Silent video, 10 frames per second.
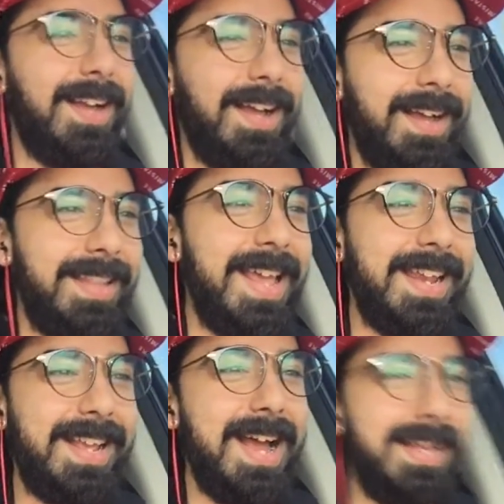Uh, they
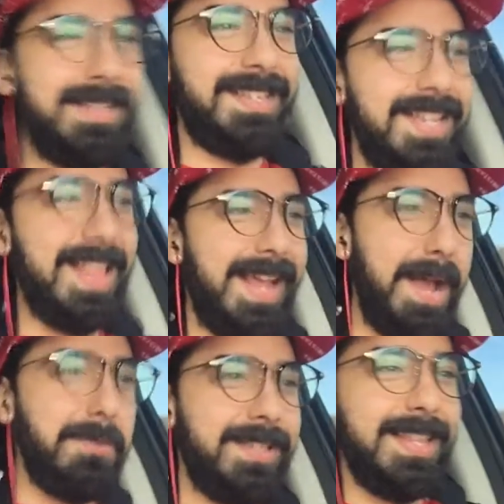could kind of see
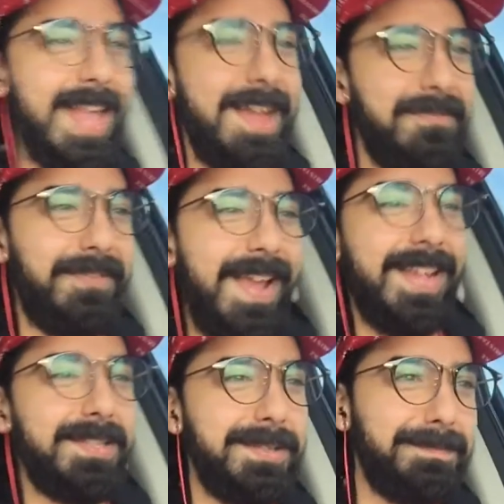like I was in that
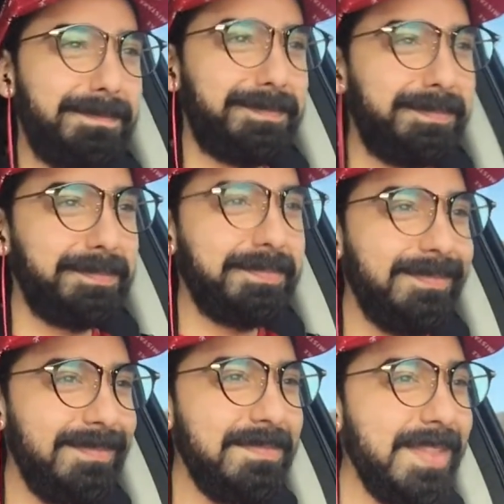phase.
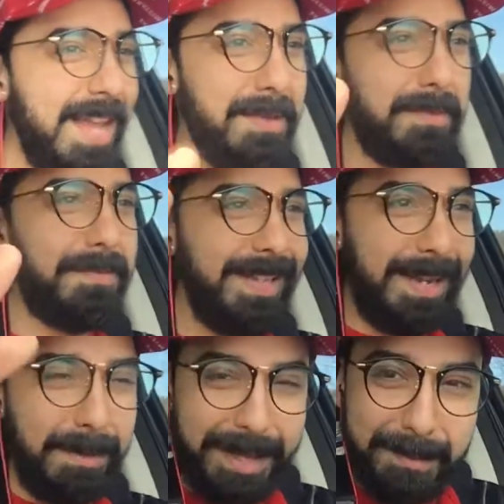They were,
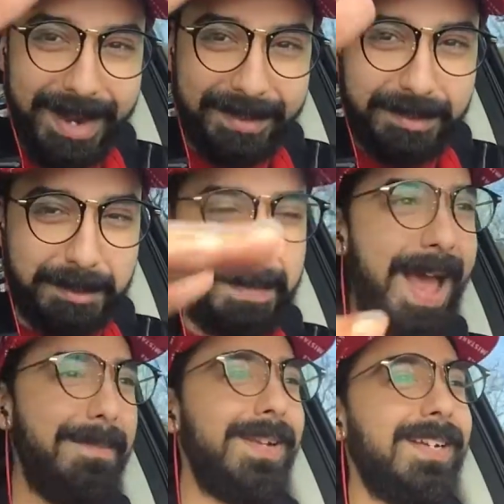you know, they might have just
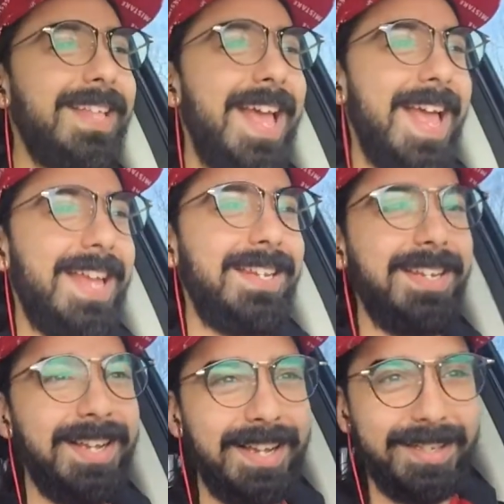pat me on the head,
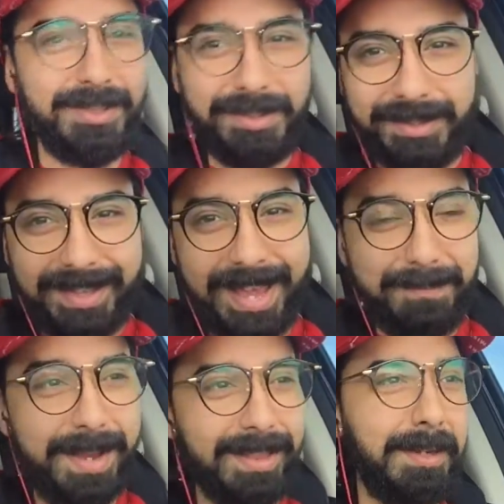
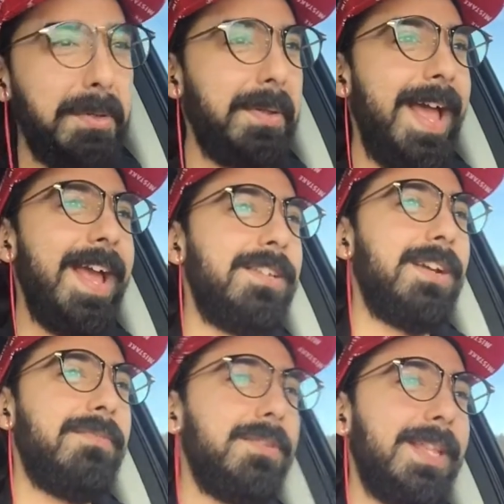give me a little head
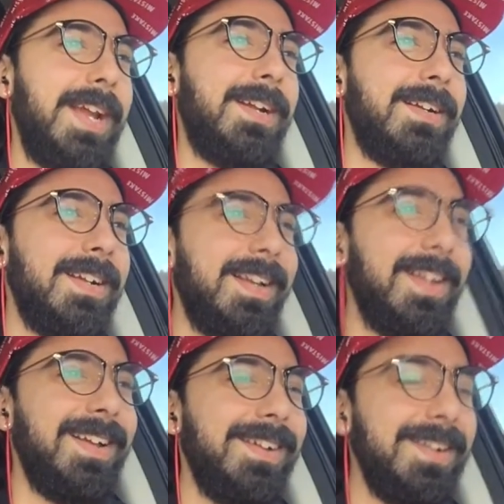tuffle there.
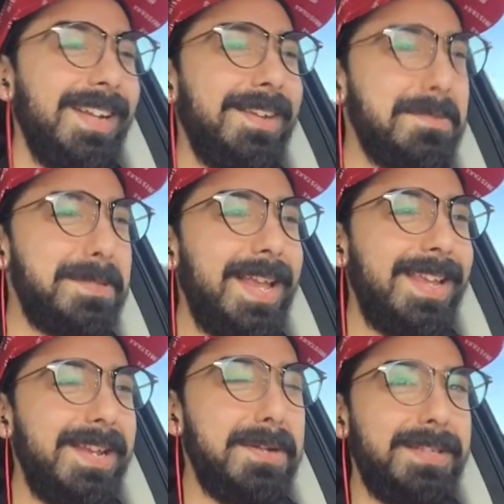And he was
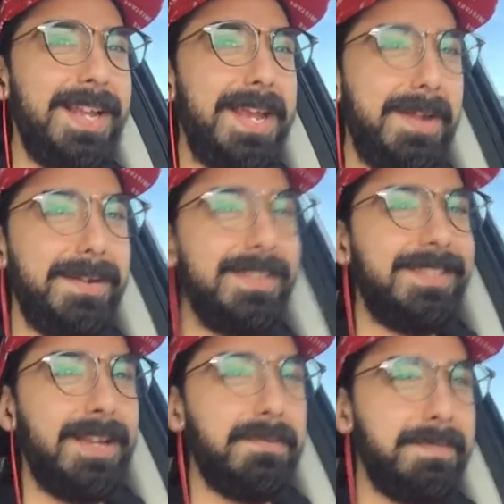like, you know, take care of
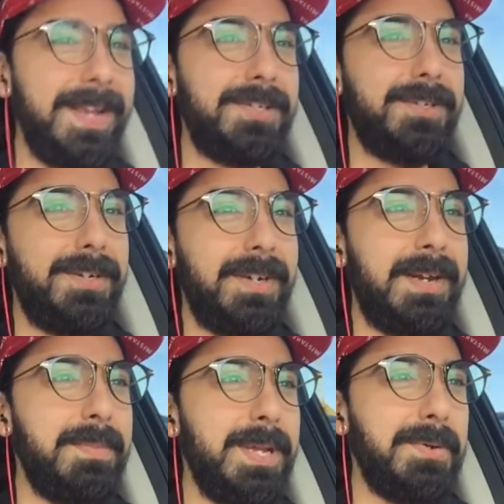yourself, make sure you're
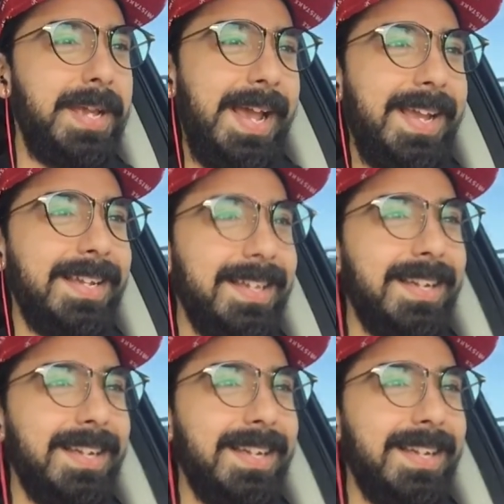gonna be okay.